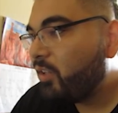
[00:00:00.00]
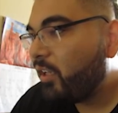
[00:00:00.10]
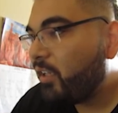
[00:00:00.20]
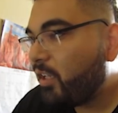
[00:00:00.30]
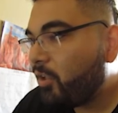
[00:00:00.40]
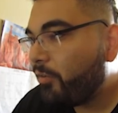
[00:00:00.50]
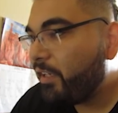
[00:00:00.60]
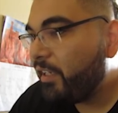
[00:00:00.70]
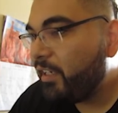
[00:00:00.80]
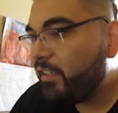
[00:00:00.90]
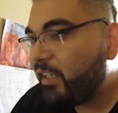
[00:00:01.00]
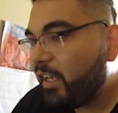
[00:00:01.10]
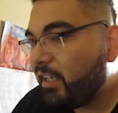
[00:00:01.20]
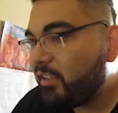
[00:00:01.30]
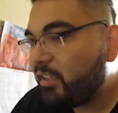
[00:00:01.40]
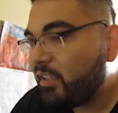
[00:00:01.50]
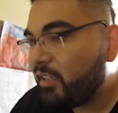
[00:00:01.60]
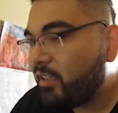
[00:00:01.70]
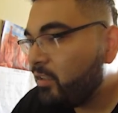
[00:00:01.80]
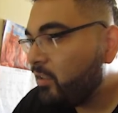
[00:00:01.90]
And then over here, take out the
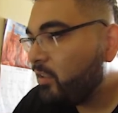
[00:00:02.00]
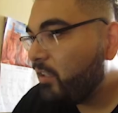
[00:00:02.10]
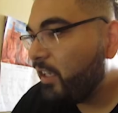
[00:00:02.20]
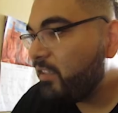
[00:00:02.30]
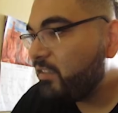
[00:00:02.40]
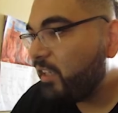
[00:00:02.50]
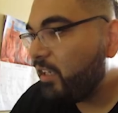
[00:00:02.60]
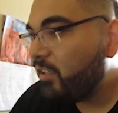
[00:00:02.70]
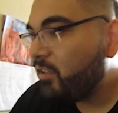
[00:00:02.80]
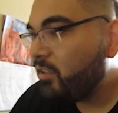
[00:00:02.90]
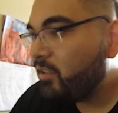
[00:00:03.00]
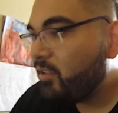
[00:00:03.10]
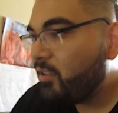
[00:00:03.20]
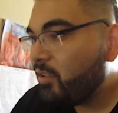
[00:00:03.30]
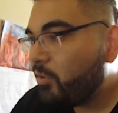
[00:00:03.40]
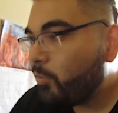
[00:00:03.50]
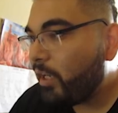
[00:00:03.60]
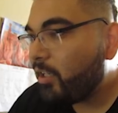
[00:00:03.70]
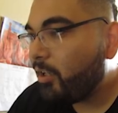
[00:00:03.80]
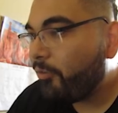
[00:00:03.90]
inside,
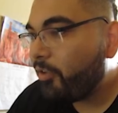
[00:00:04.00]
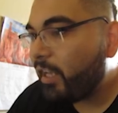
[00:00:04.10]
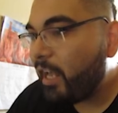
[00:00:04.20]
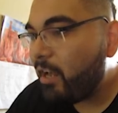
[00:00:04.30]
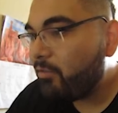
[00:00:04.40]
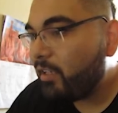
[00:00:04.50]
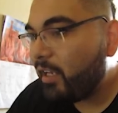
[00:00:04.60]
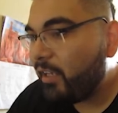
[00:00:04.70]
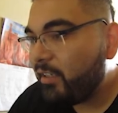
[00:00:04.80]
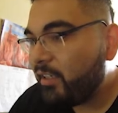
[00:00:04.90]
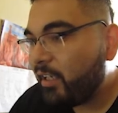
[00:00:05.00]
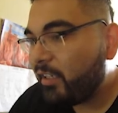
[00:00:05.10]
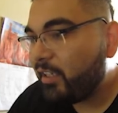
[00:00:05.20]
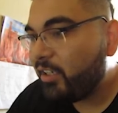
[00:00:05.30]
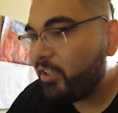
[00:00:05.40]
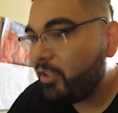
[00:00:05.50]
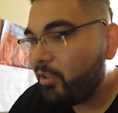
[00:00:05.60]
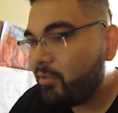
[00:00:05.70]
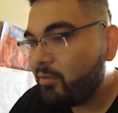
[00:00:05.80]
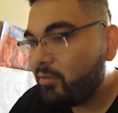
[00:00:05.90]
right click for the outline, and there you
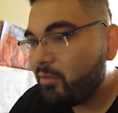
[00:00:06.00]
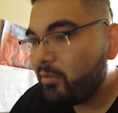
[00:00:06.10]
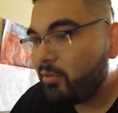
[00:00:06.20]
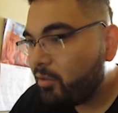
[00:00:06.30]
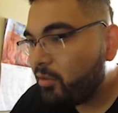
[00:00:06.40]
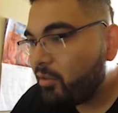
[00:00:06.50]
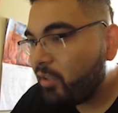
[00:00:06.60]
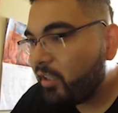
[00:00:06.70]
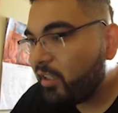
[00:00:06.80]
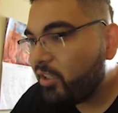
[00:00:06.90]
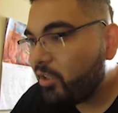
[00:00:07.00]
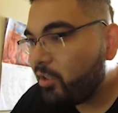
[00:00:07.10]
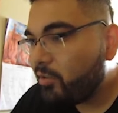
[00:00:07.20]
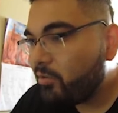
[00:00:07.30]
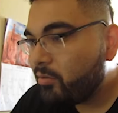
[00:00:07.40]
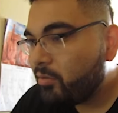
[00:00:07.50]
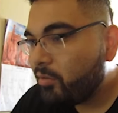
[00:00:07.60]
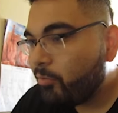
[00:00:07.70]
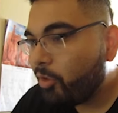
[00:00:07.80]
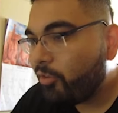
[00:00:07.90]
go. And there you go.
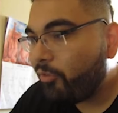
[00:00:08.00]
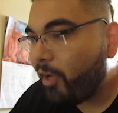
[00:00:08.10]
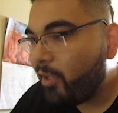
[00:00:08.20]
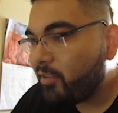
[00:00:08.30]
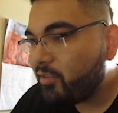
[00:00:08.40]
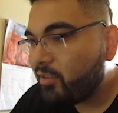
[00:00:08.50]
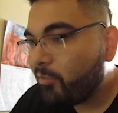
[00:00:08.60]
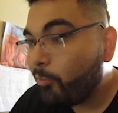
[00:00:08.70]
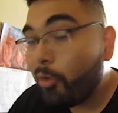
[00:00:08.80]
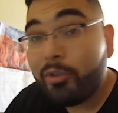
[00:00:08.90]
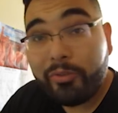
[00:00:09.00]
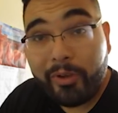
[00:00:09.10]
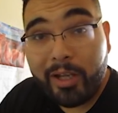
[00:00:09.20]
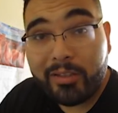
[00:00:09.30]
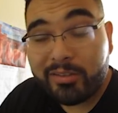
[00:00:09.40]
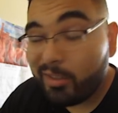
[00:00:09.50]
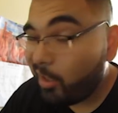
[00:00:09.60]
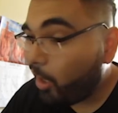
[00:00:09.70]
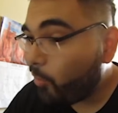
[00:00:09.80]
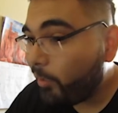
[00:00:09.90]
Most fonts
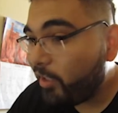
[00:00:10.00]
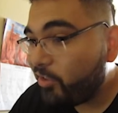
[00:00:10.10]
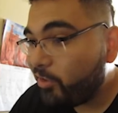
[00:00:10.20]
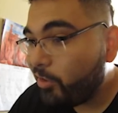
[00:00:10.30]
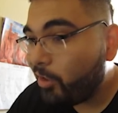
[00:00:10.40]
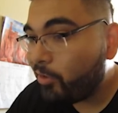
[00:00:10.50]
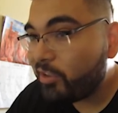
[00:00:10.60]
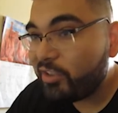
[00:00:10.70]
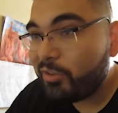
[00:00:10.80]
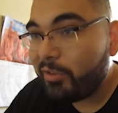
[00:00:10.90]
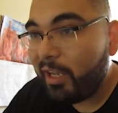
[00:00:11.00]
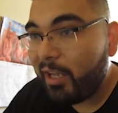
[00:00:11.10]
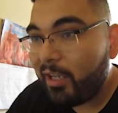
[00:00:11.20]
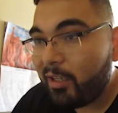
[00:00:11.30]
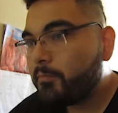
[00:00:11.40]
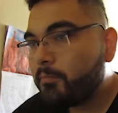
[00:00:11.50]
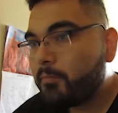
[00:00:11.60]
are ready to go. Just do that.